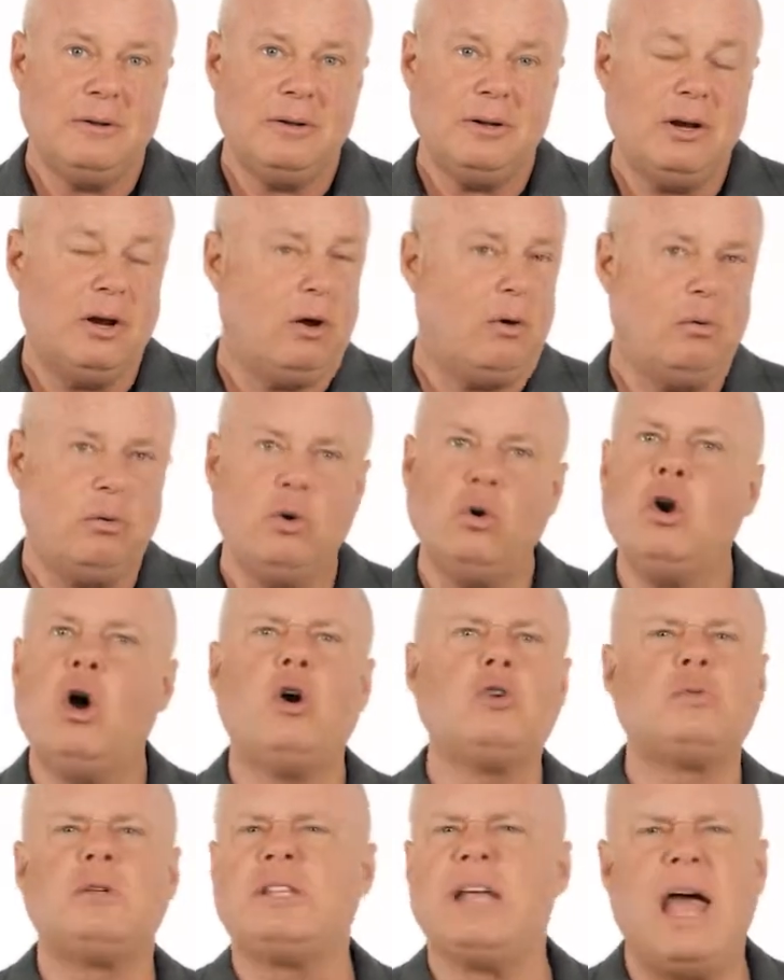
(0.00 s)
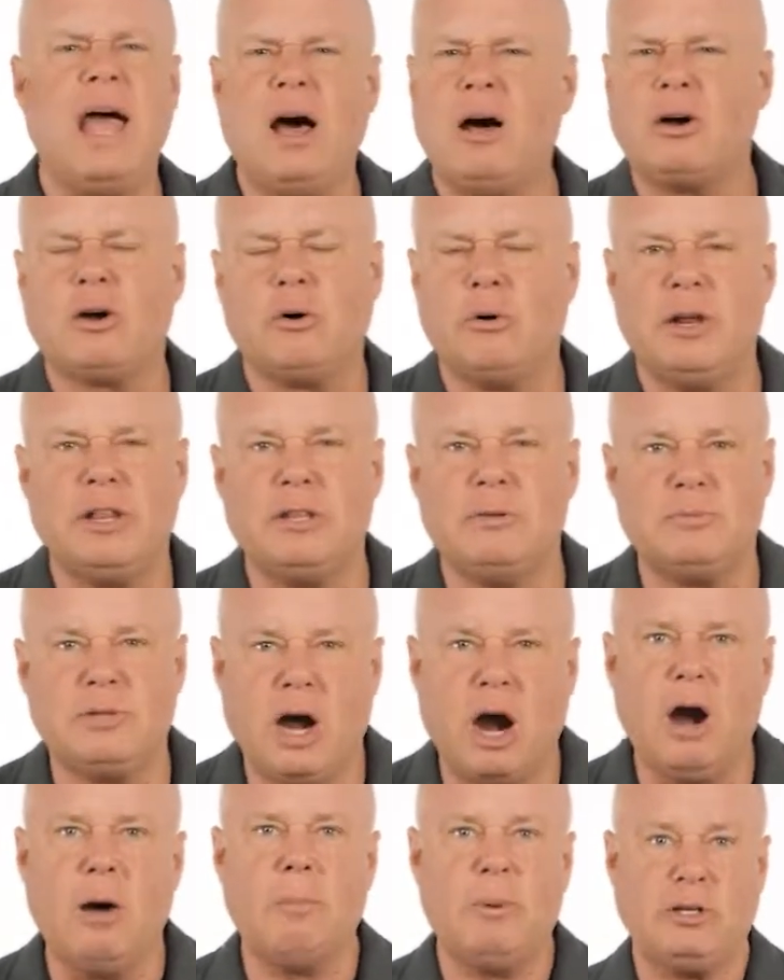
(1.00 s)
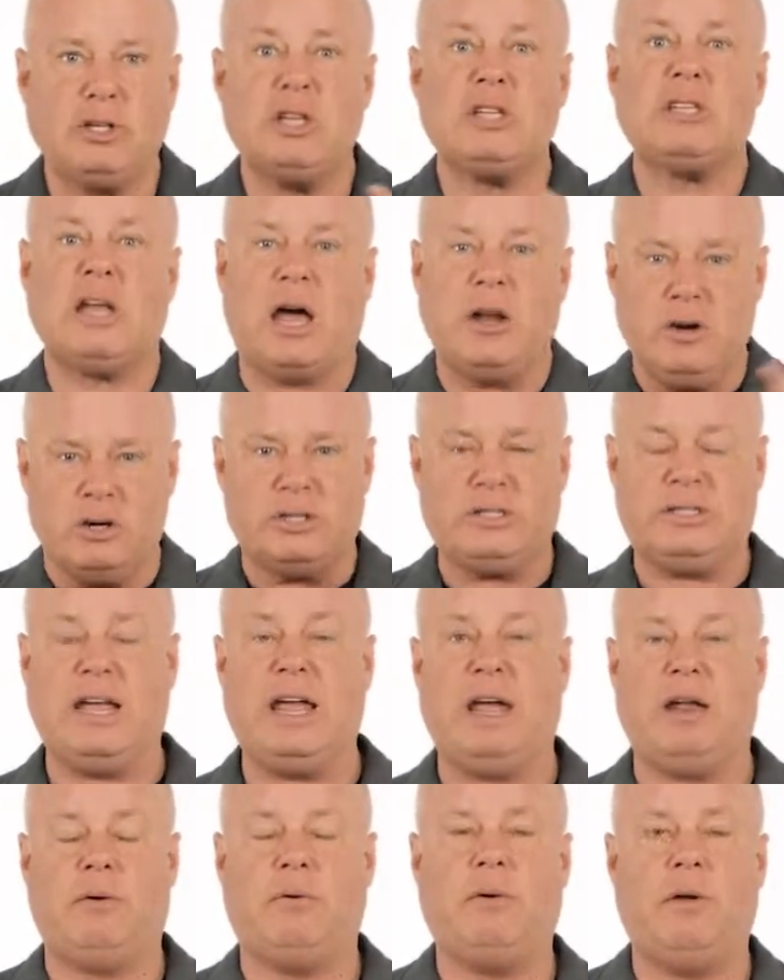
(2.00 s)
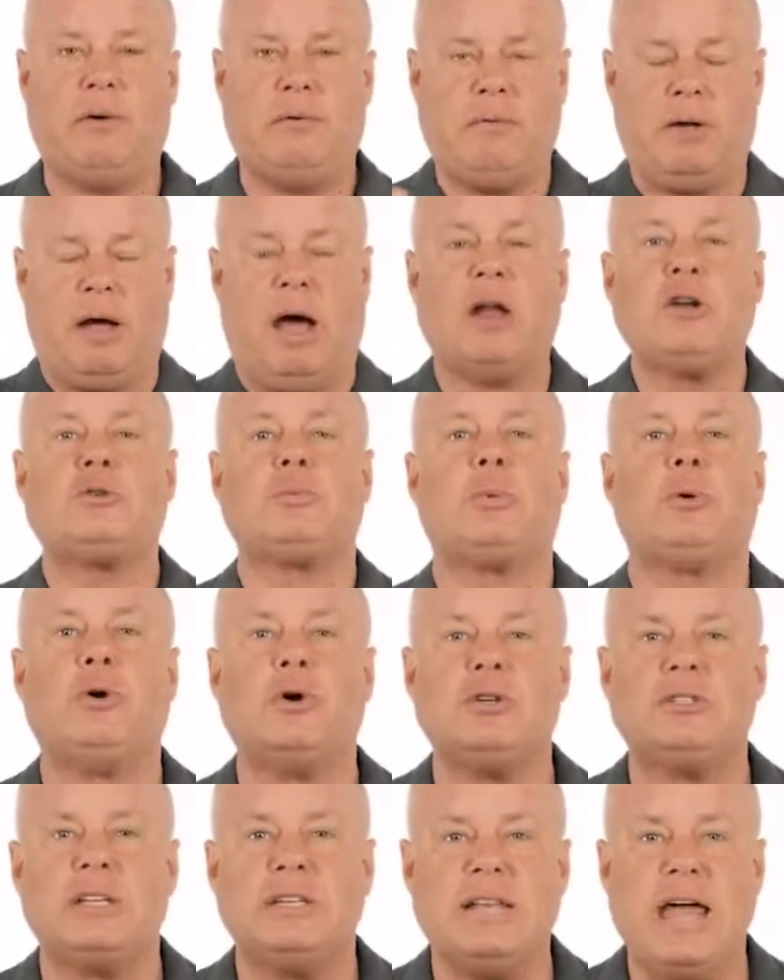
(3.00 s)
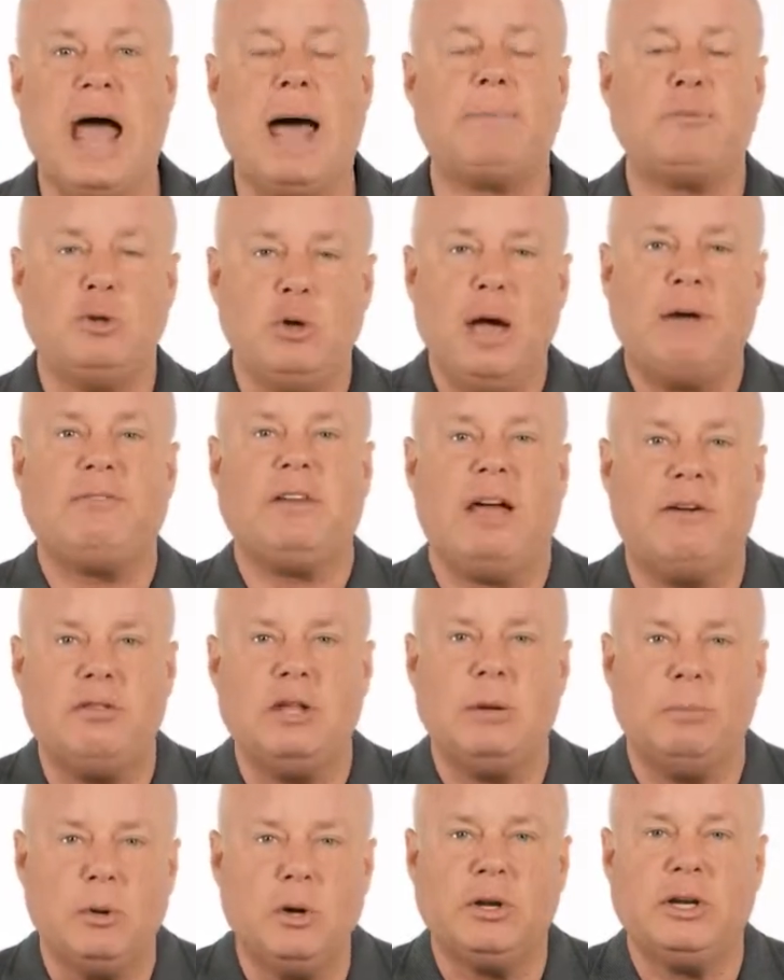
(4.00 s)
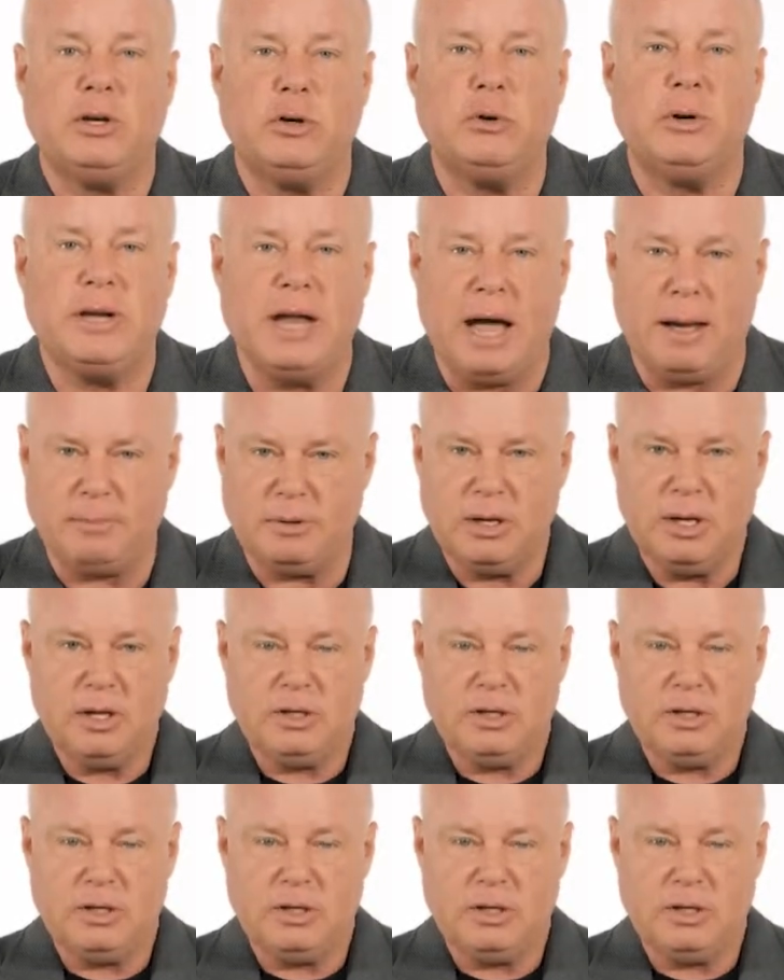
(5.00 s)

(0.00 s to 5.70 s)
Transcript: Who knows what the algorithms are, but just understand, entrepreneurs adapt. You have to have the ability to adapt.